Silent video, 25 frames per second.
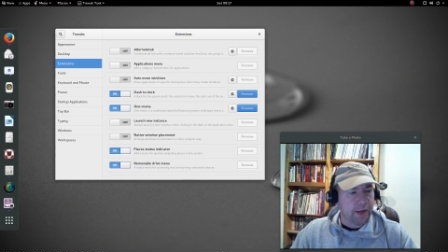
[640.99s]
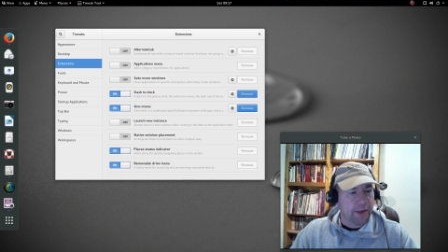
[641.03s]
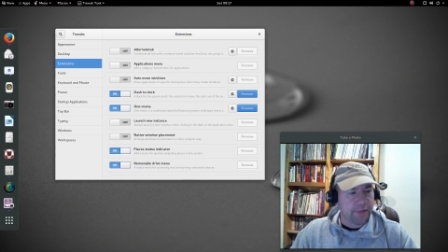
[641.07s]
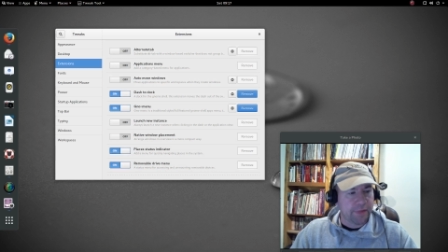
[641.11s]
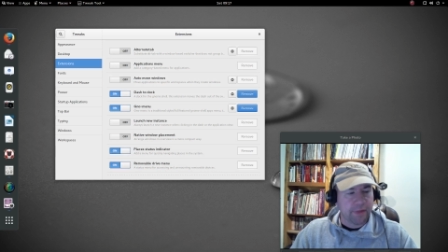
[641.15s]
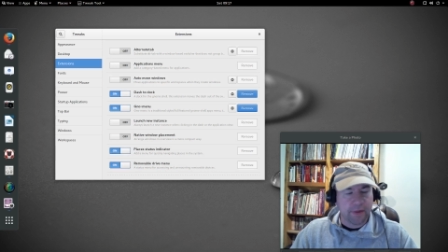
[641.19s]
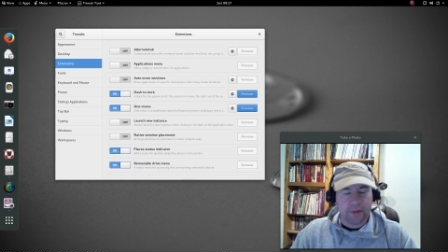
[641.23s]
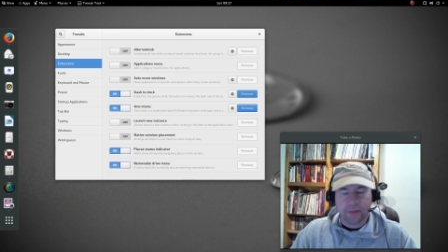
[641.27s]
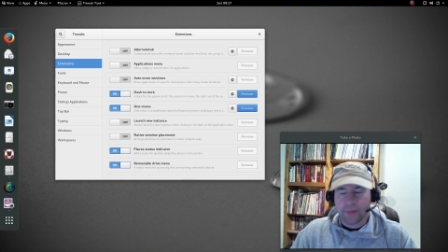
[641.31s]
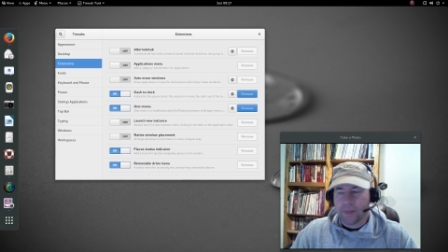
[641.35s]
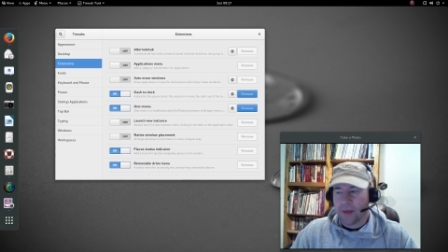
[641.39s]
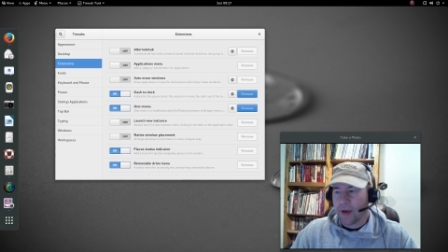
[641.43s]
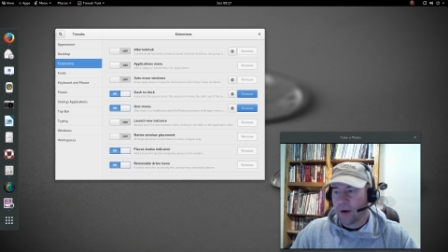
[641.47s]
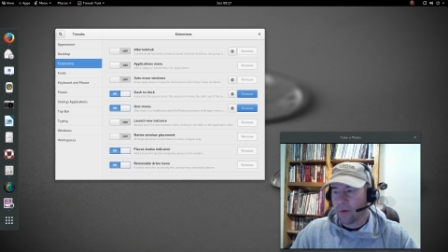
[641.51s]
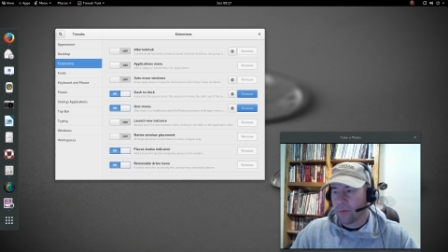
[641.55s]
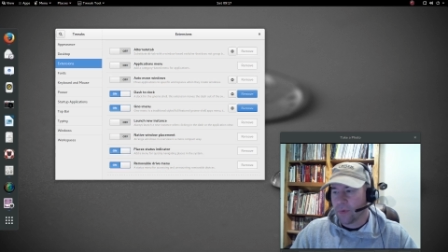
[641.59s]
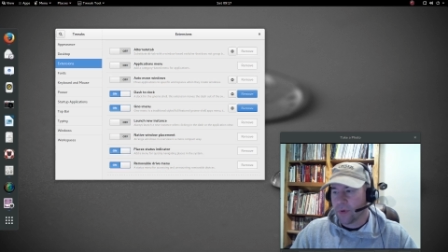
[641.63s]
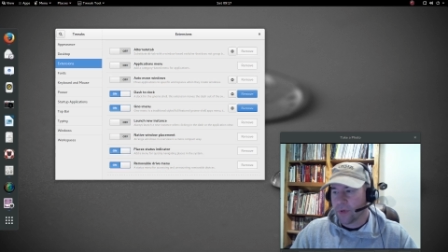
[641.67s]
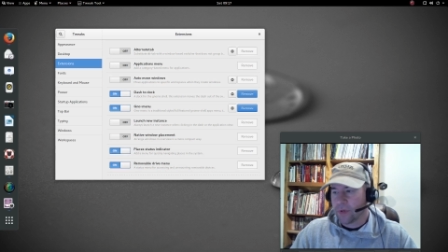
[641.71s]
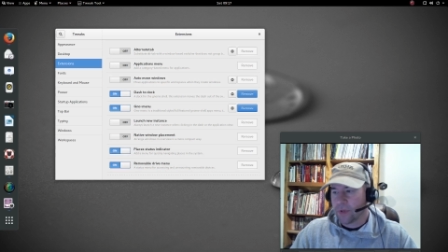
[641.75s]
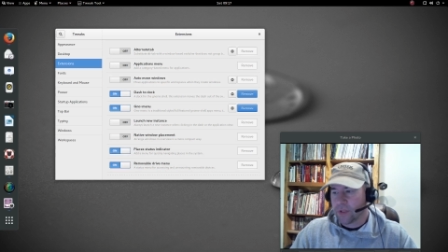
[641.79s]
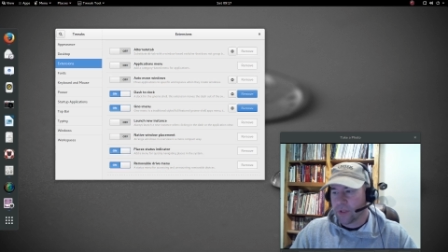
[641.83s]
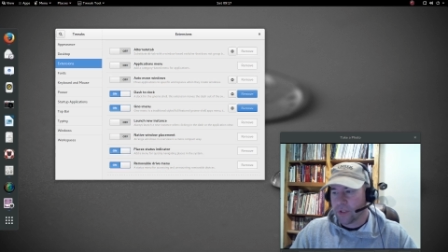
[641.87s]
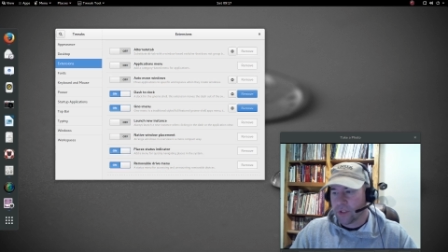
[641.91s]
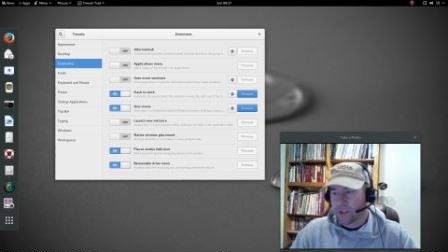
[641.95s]
I think that
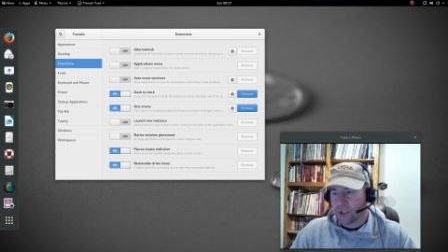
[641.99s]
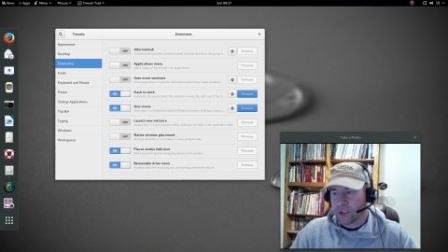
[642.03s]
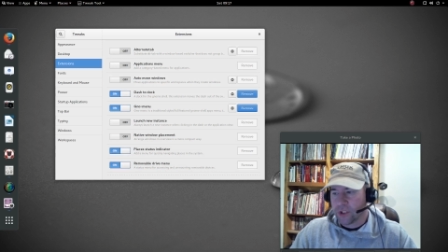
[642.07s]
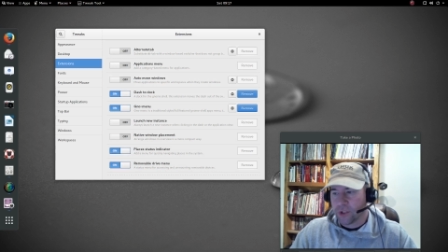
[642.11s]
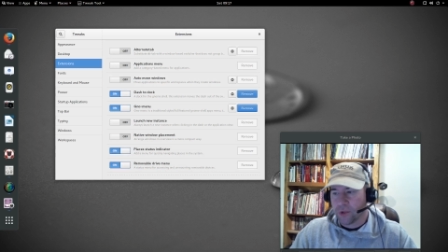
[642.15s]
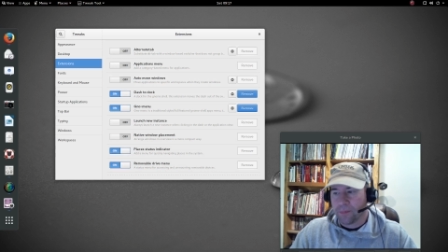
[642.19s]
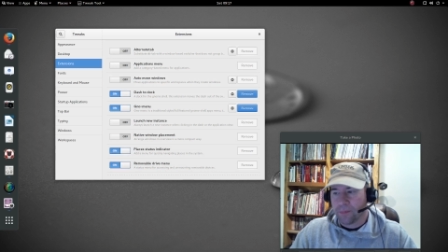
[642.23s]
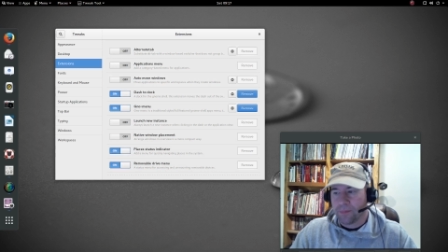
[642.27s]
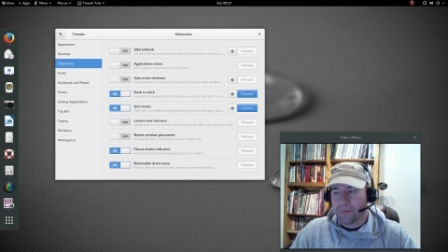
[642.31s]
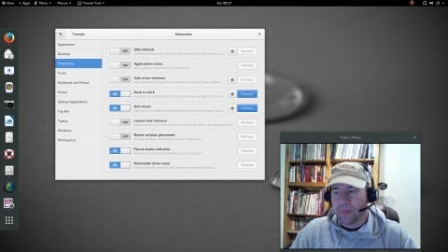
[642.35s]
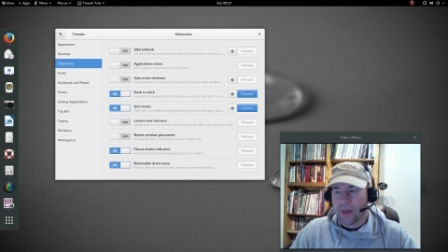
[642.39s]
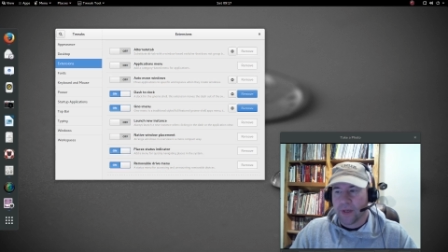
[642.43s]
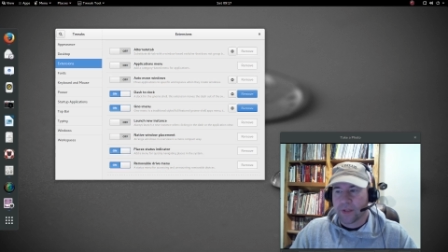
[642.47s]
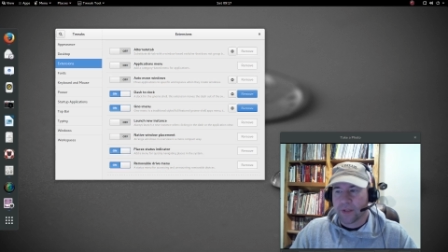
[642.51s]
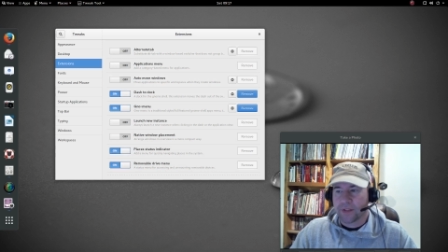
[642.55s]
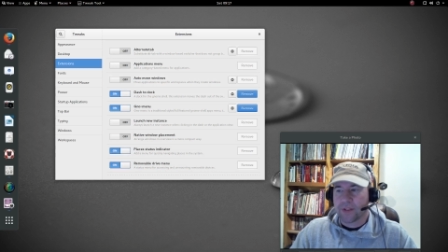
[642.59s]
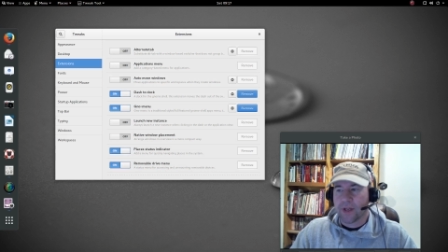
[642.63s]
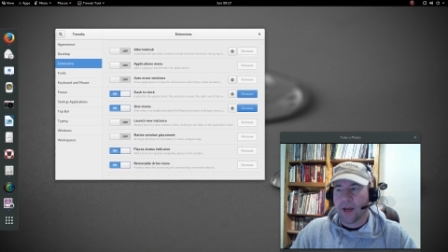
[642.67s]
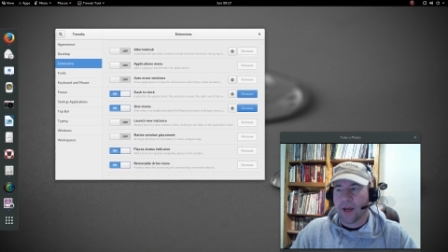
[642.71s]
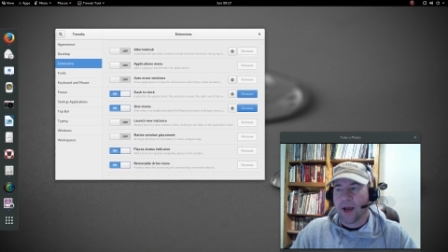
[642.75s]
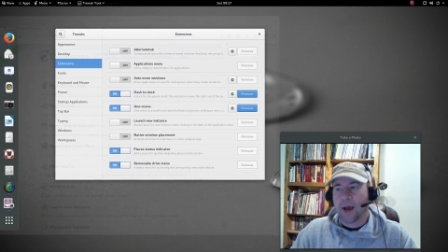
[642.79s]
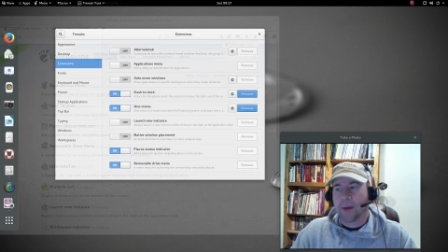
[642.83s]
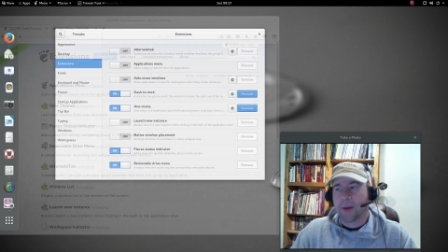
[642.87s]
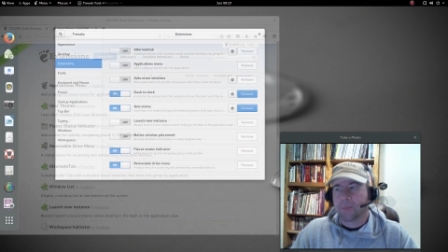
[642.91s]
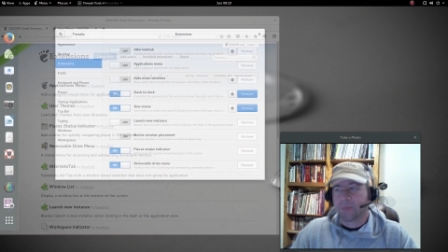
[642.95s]
one is your best
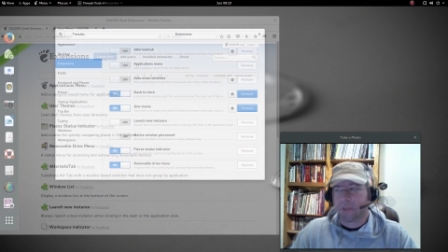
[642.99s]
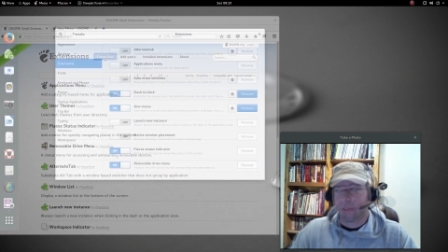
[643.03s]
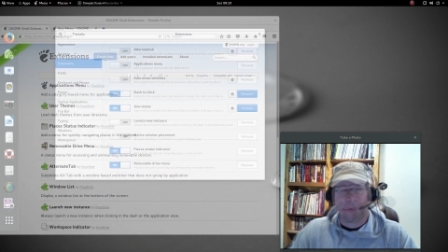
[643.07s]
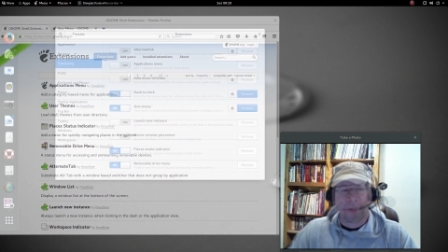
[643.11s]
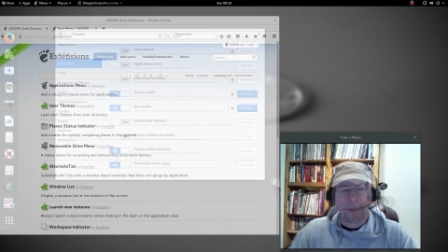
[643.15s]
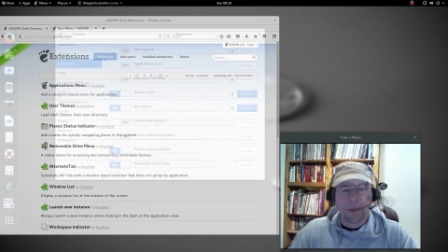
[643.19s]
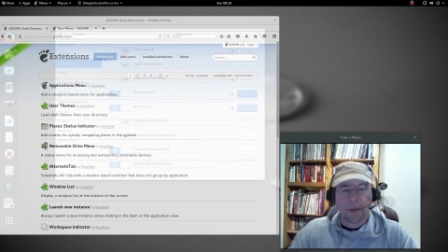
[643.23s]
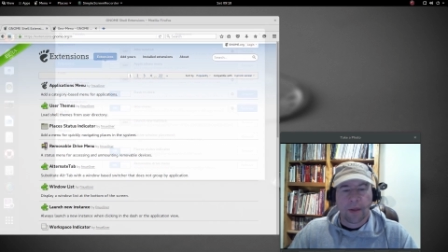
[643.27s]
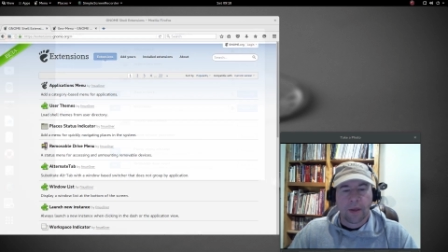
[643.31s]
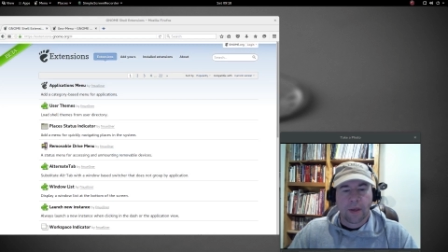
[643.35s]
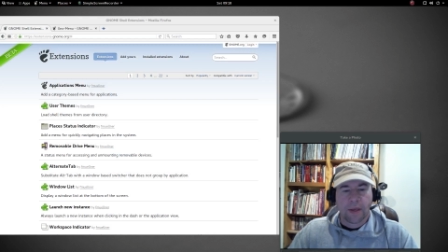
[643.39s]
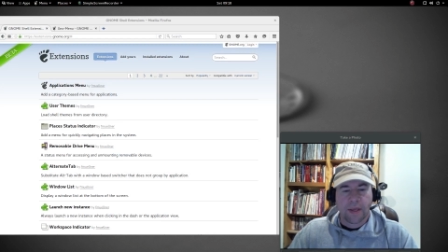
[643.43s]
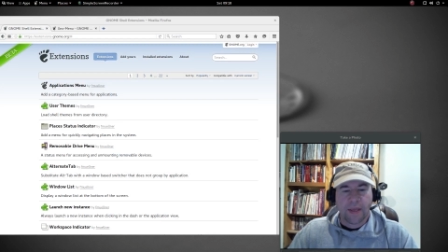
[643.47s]
option.